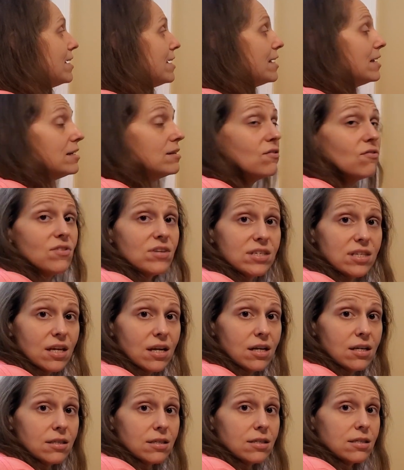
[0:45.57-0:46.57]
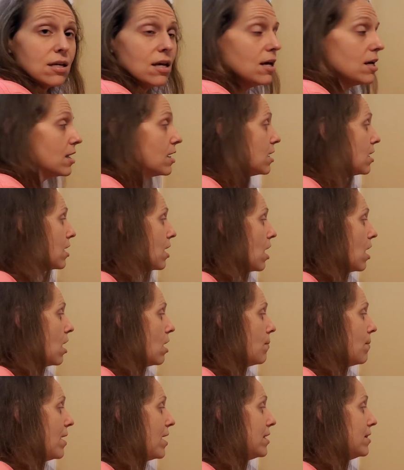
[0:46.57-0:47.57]
end of the sentence, it can
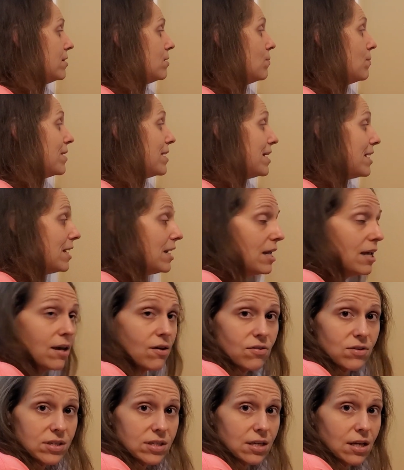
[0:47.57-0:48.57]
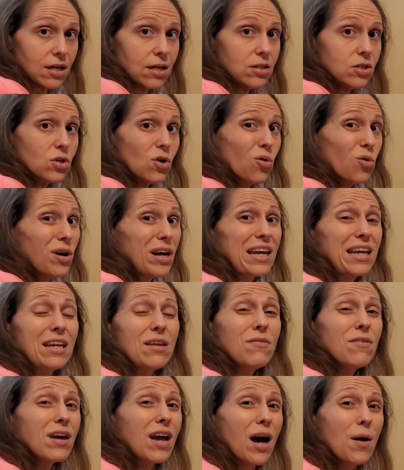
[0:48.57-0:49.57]
come in the beginning of the sentence, or it can
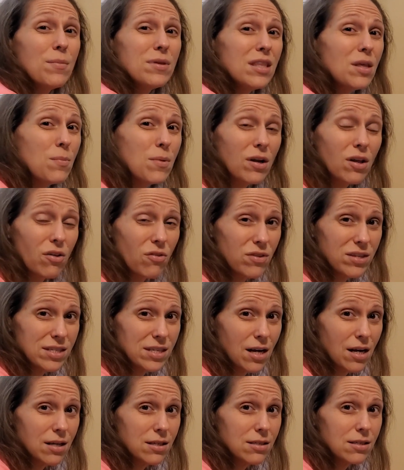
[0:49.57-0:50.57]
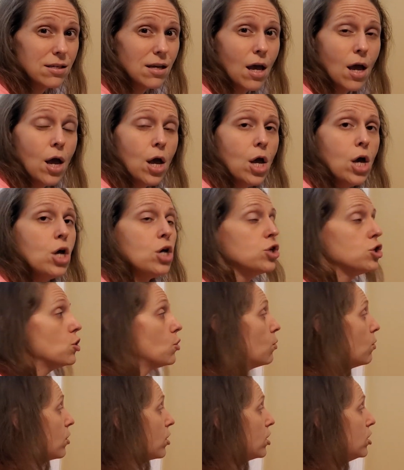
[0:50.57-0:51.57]
even come in the middle of the sentence.
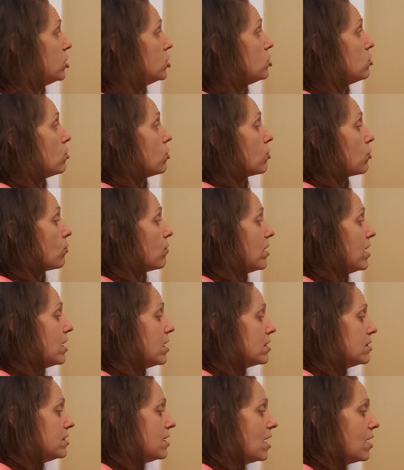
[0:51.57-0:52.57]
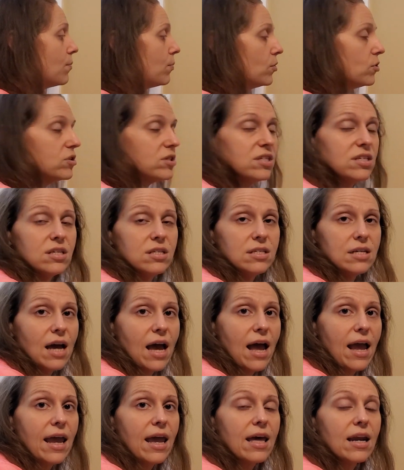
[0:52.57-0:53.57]
So we're going to do 3 examples
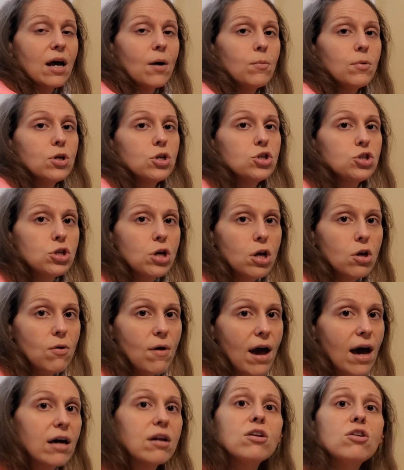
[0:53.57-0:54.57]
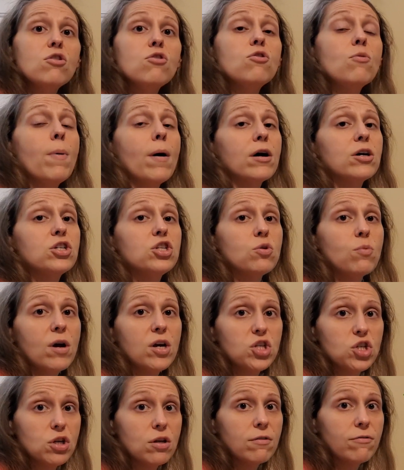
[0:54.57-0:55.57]
today, and I'm going to show you how to do the
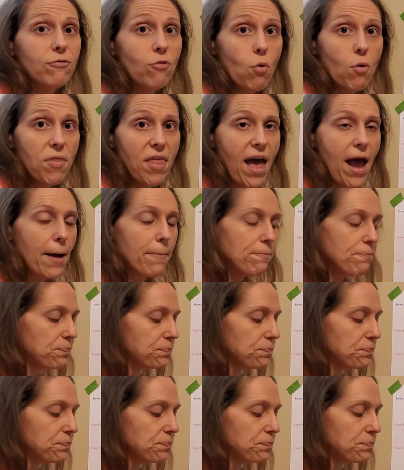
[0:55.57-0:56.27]
punctuation for that.